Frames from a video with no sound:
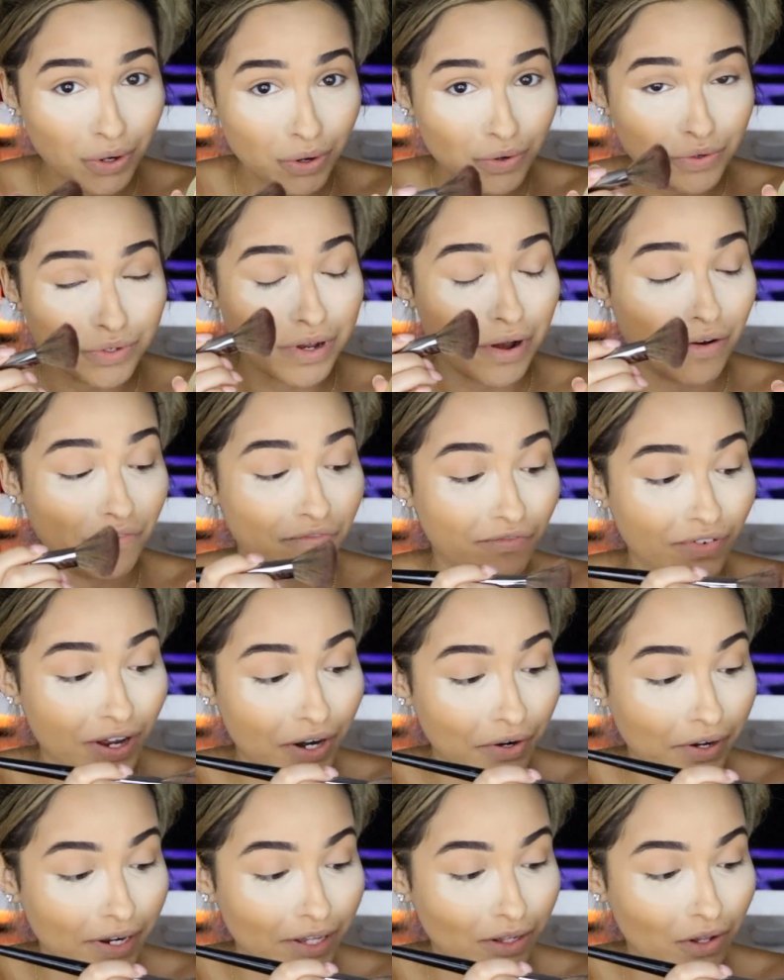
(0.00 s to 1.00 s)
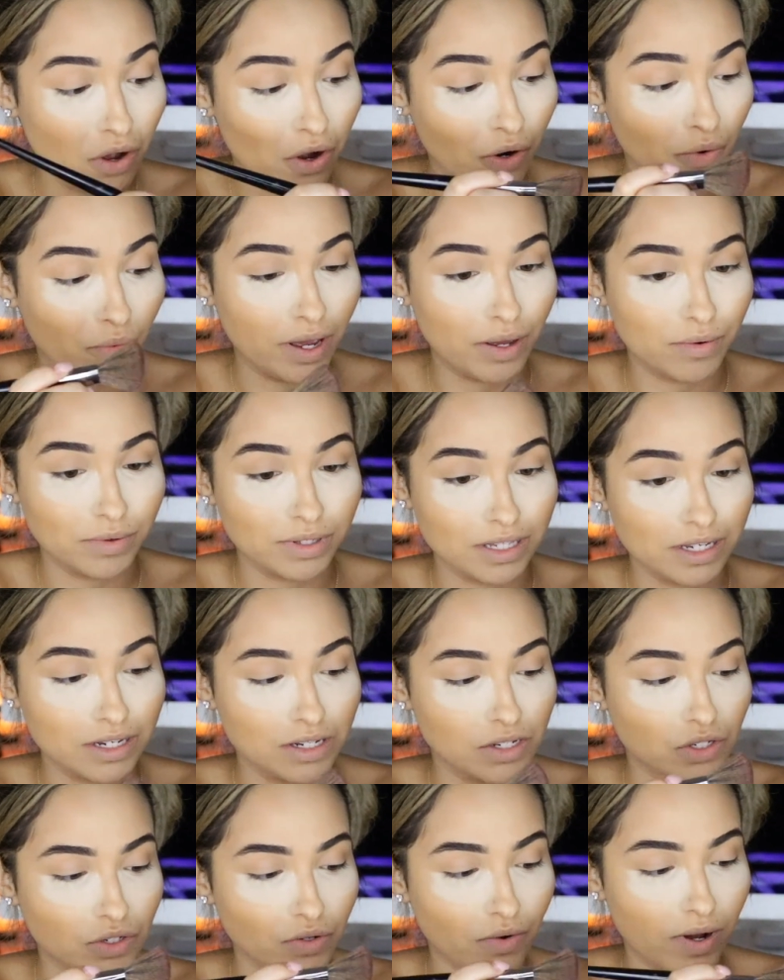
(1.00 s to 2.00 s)
goes a very long way with
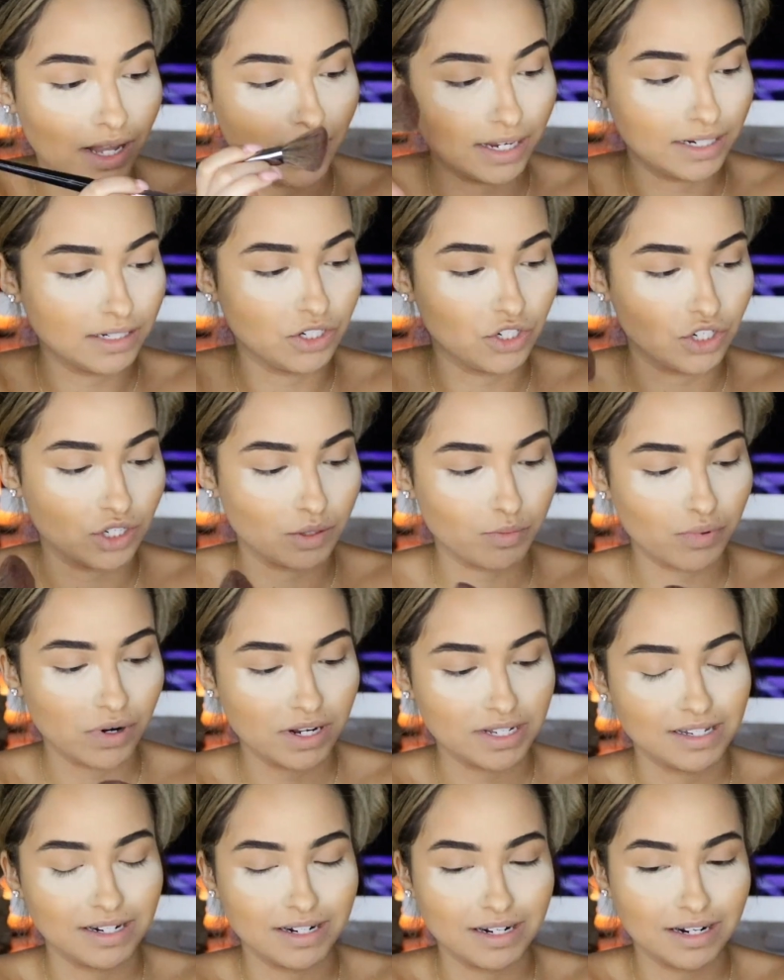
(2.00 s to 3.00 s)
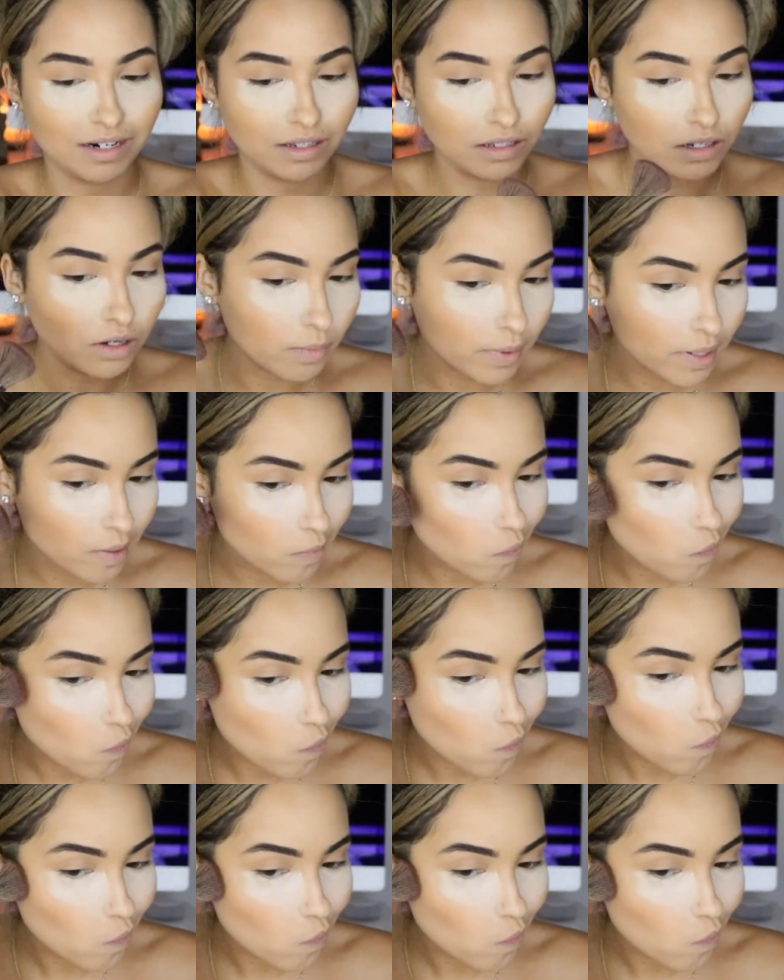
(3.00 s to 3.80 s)
this, so I like to just press it in a little bit.